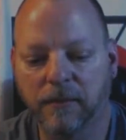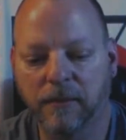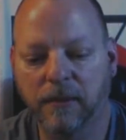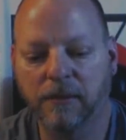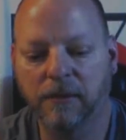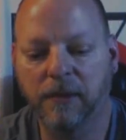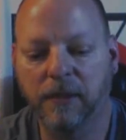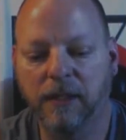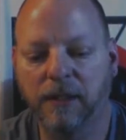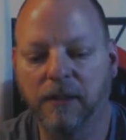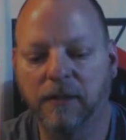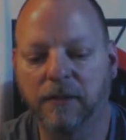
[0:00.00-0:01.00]
What's written
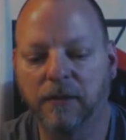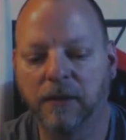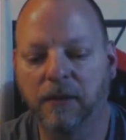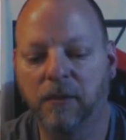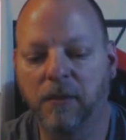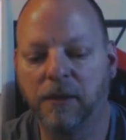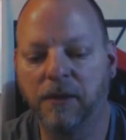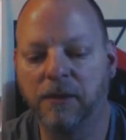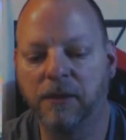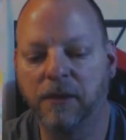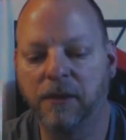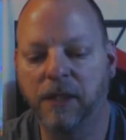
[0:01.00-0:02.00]
on here? A
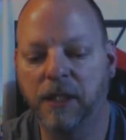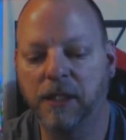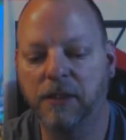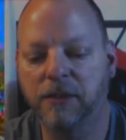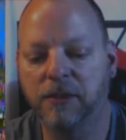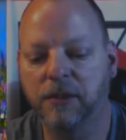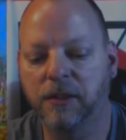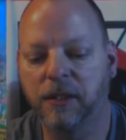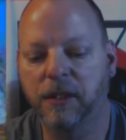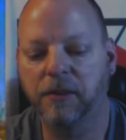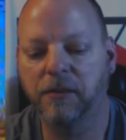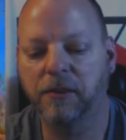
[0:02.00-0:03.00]
1/3 inch
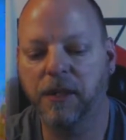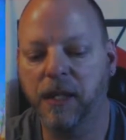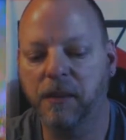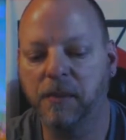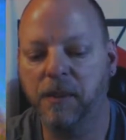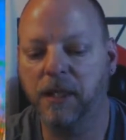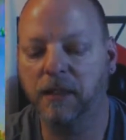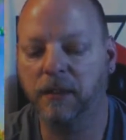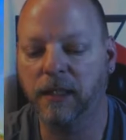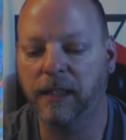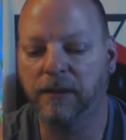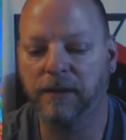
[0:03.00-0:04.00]
3 MP
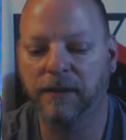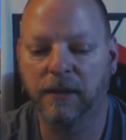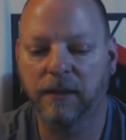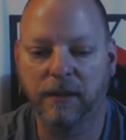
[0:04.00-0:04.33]
lens.